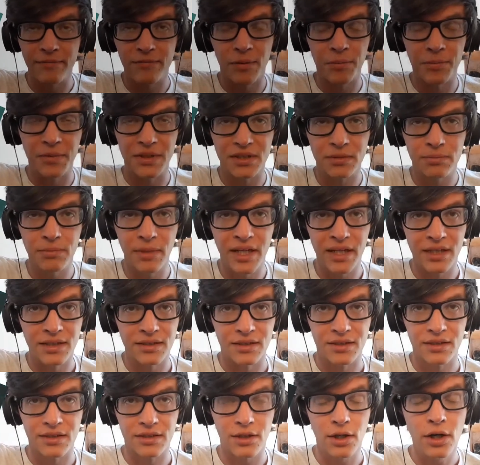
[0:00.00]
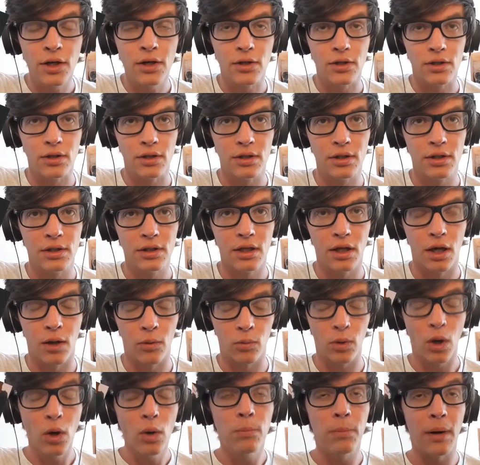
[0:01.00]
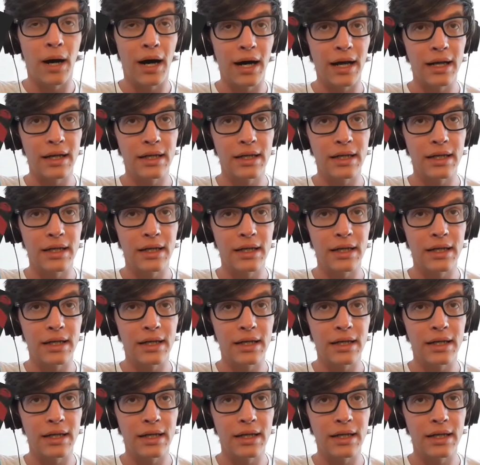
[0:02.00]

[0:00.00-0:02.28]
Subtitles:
from this man's skull. A robot.